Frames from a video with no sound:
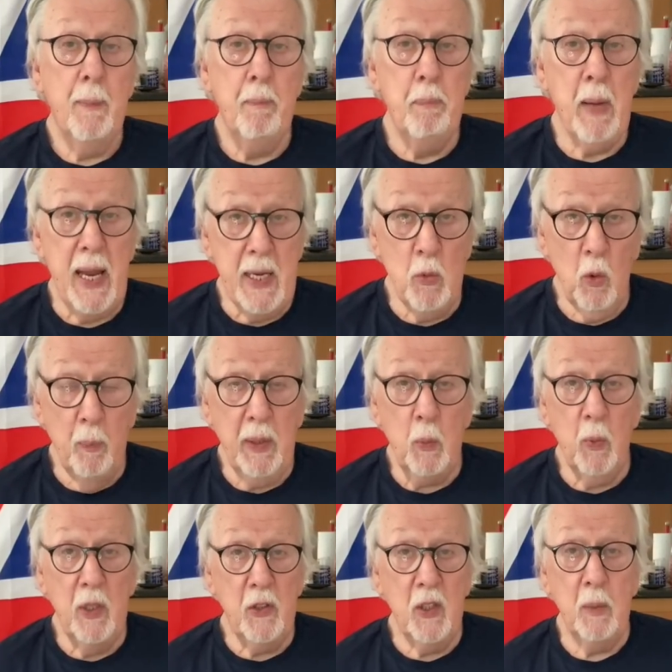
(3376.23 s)
Ben will be
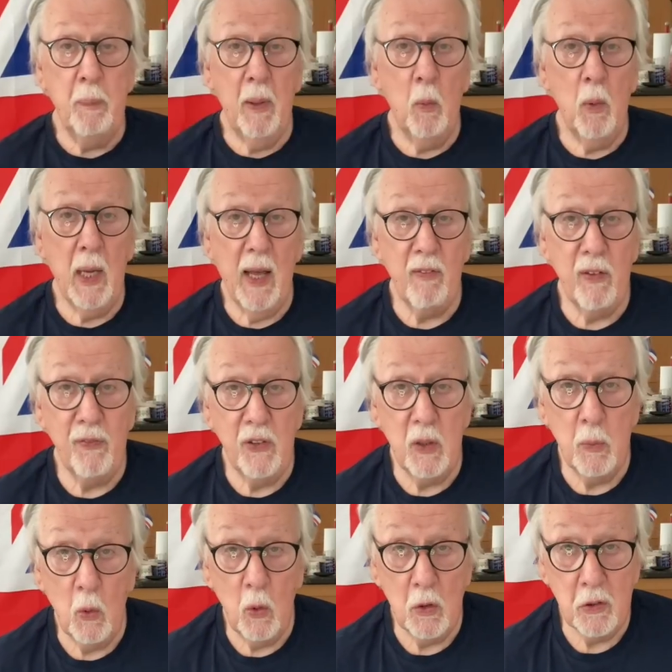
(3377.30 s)
with you, but we'll have a few
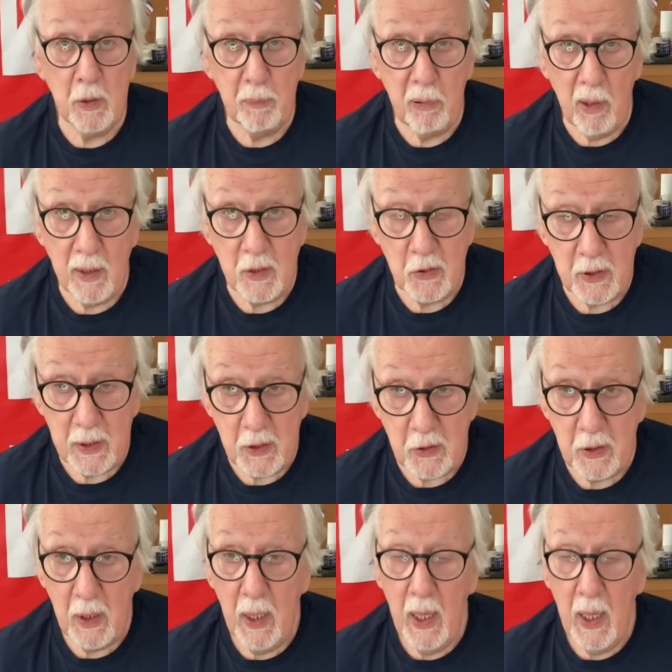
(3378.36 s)
more surprises.